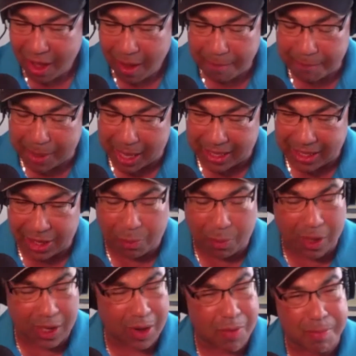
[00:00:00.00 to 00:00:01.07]
but you're
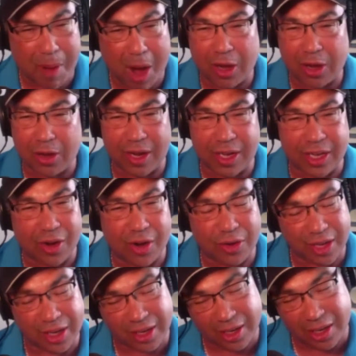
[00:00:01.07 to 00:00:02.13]
working with marker, and
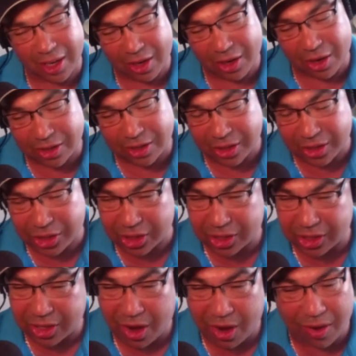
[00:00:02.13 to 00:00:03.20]
you learn to
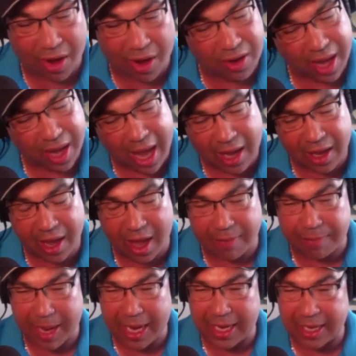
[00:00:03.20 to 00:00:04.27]
just go, okay, I
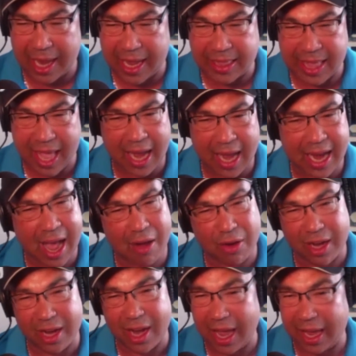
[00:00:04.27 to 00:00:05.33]
made it like that. How
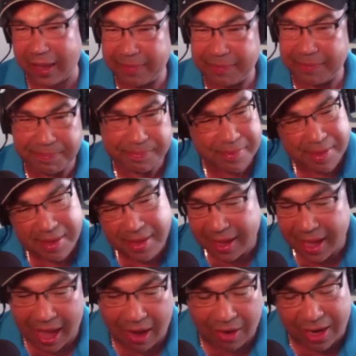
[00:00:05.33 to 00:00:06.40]
can I
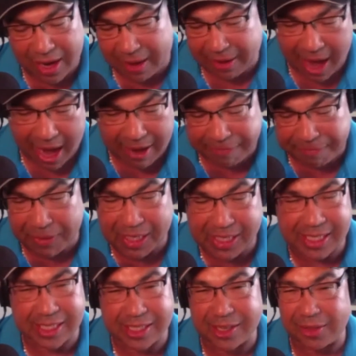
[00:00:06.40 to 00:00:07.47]
kind of fix
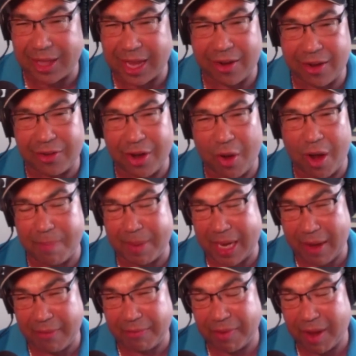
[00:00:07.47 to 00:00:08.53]
it so they don't know? I mean,
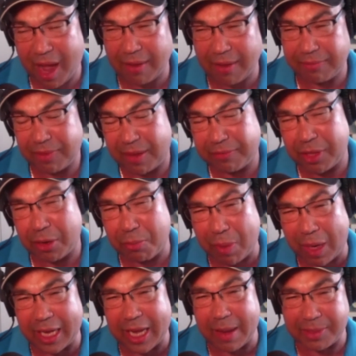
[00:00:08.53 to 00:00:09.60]
I've if they're
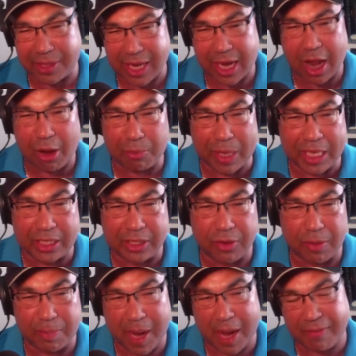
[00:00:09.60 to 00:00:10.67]
really upset, I'll redo it.
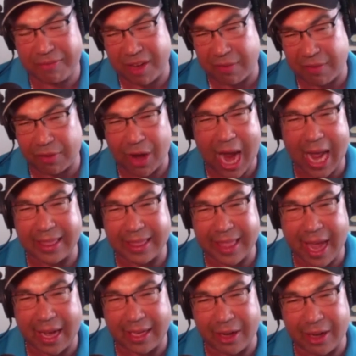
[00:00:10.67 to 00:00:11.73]
But I've never had
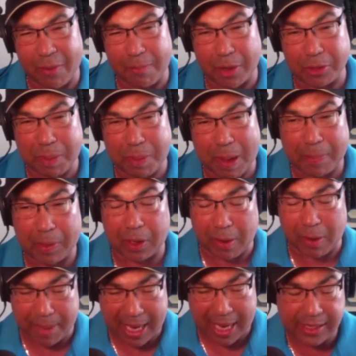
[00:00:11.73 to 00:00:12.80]
that. Most people are
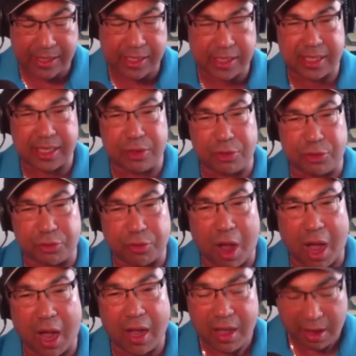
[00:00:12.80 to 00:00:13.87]
amazed to see you
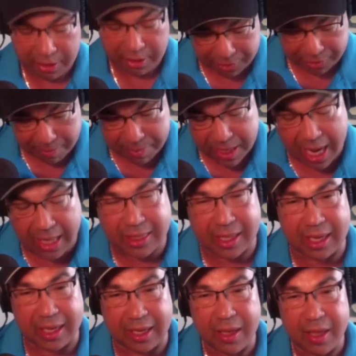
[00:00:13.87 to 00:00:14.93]
draw from nothing,